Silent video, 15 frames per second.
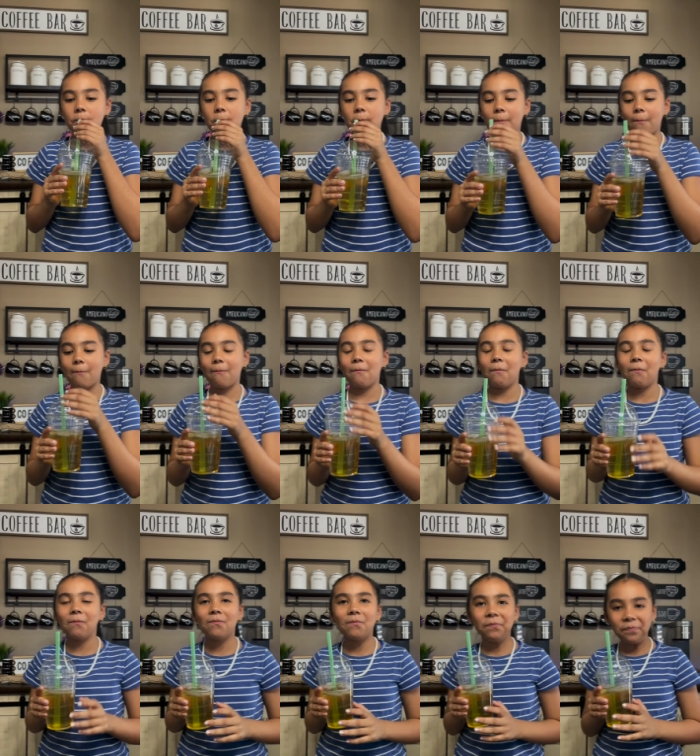Mmm.
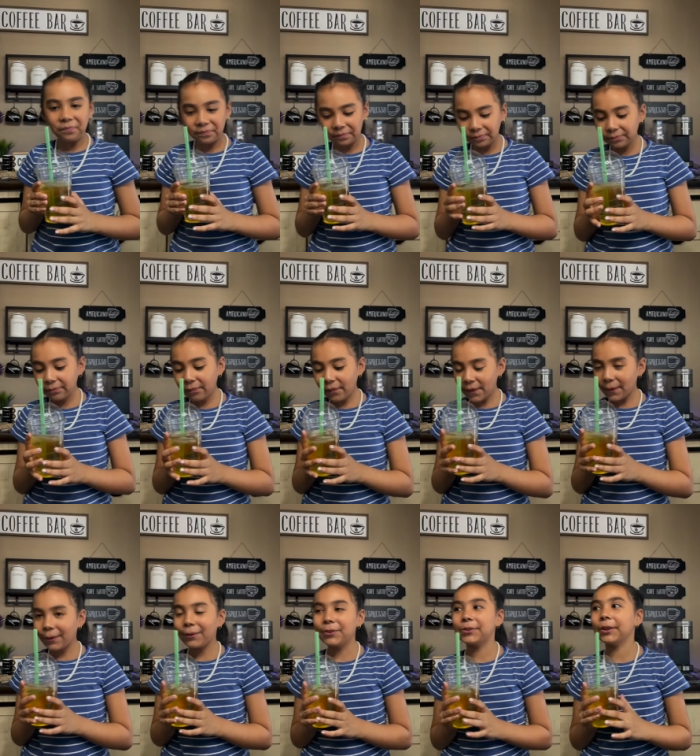
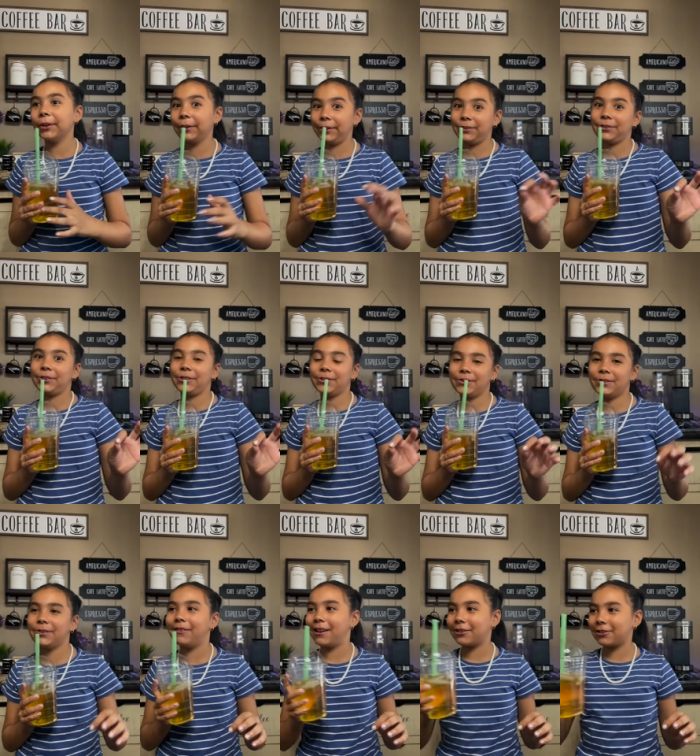Delicious. You
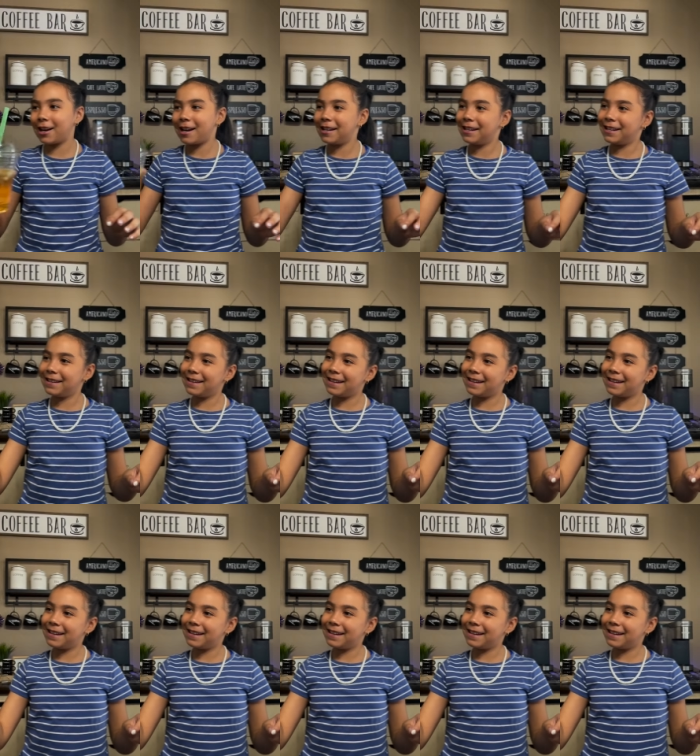want to try in?